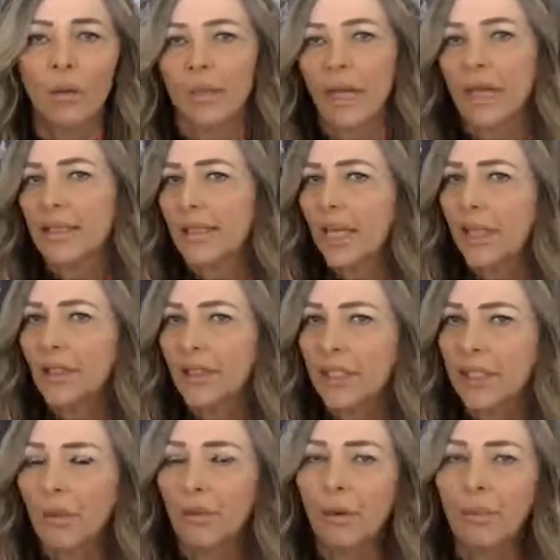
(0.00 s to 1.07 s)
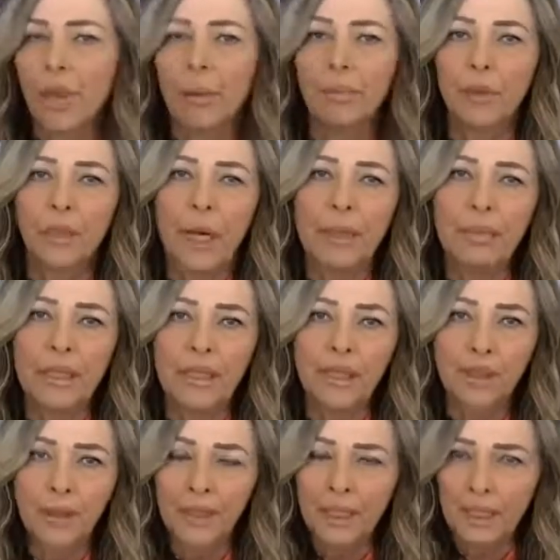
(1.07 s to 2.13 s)
When I say you're an equal member, I
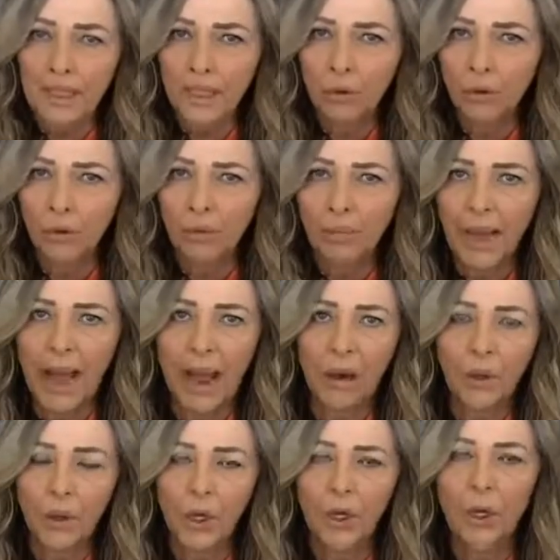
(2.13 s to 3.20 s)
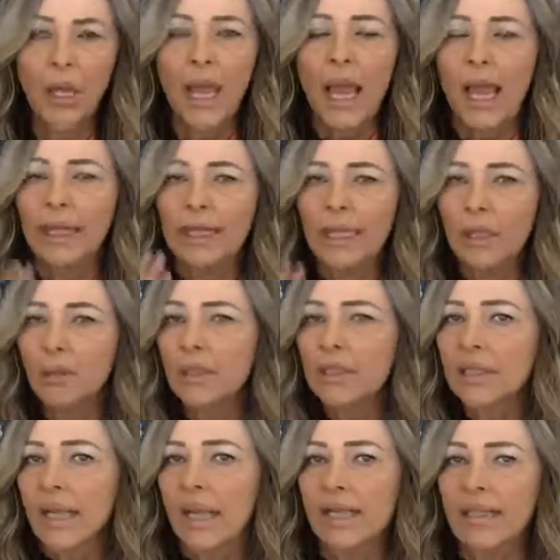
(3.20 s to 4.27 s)
mean you're an equal power and
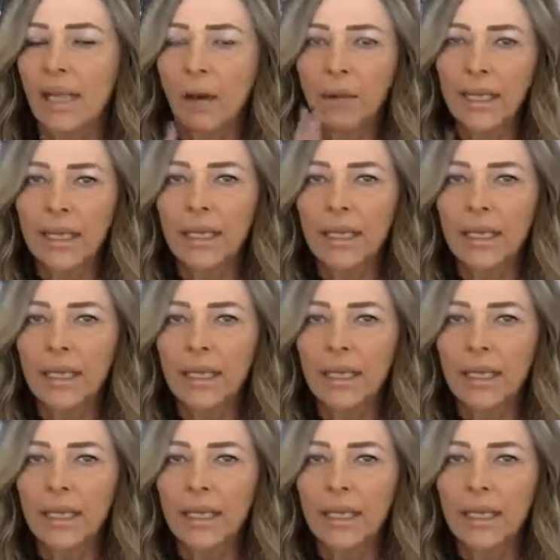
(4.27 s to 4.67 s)
equal say-so,